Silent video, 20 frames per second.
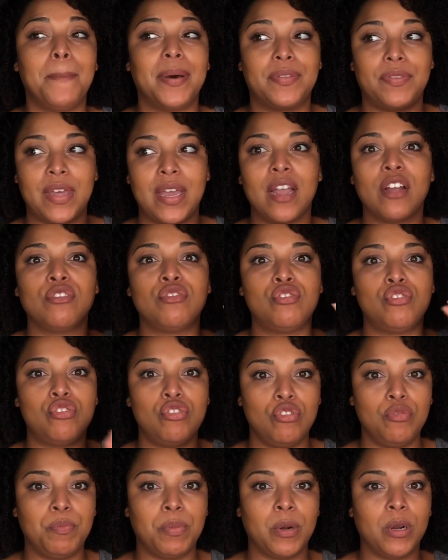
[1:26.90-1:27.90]
but they are
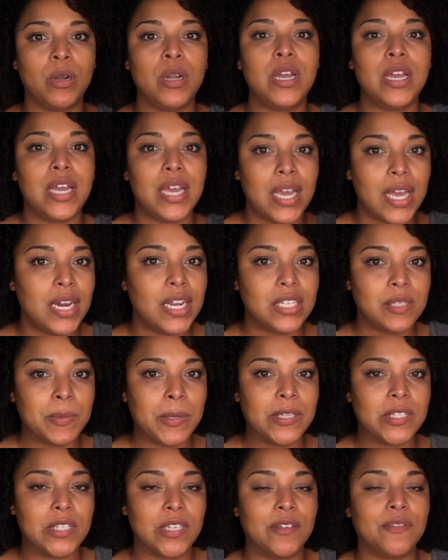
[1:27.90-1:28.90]
super
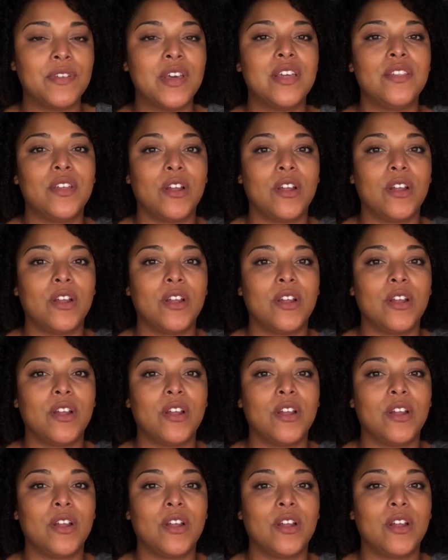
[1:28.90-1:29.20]
inexpensive.